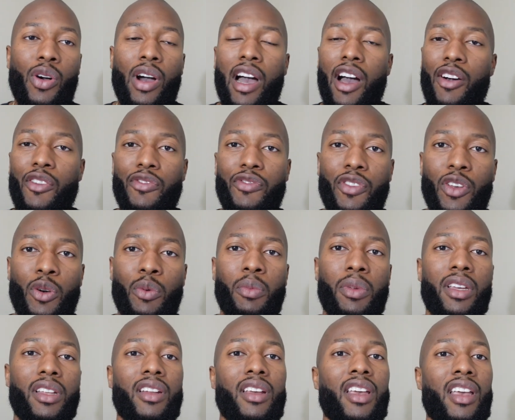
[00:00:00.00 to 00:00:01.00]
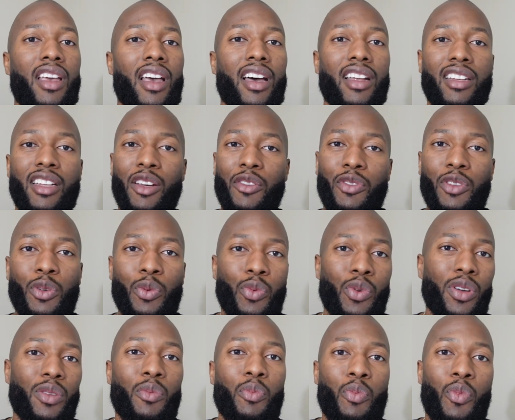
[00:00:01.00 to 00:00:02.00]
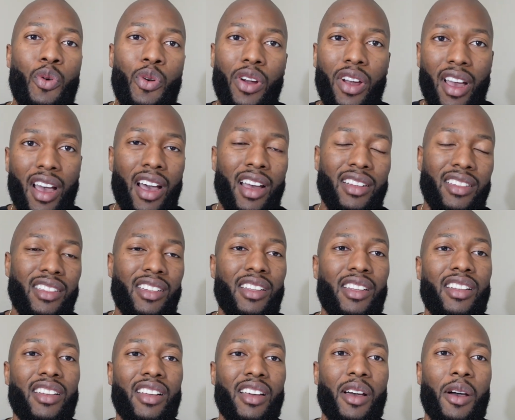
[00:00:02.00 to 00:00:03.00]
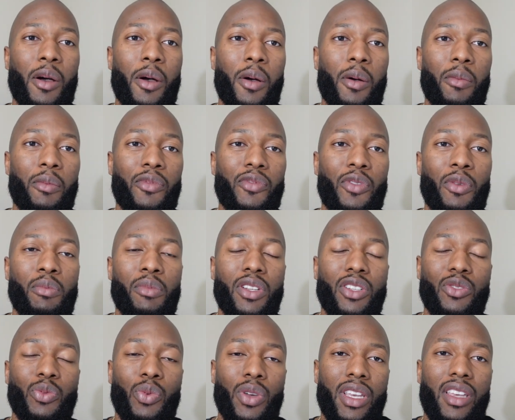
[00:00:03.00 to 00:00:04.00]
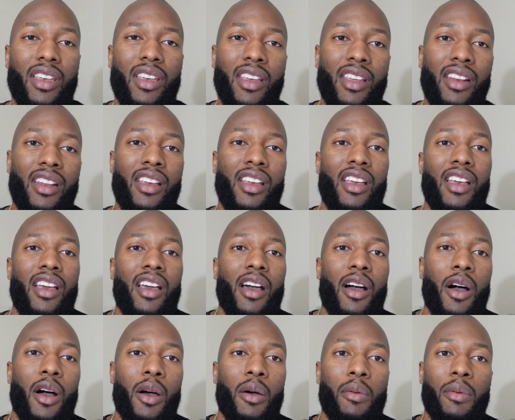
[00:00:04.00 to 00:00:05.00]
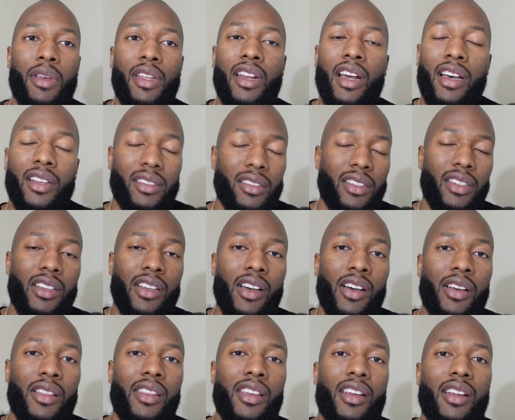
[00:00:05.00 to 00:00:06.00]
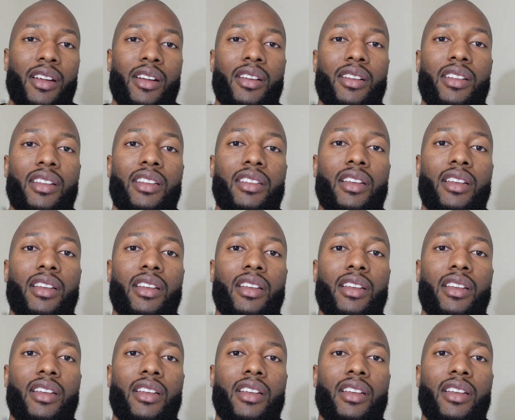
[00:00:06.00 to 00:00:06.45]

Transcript: I'll film it. I definitely want more content from this weekend, and I'll see y'all there.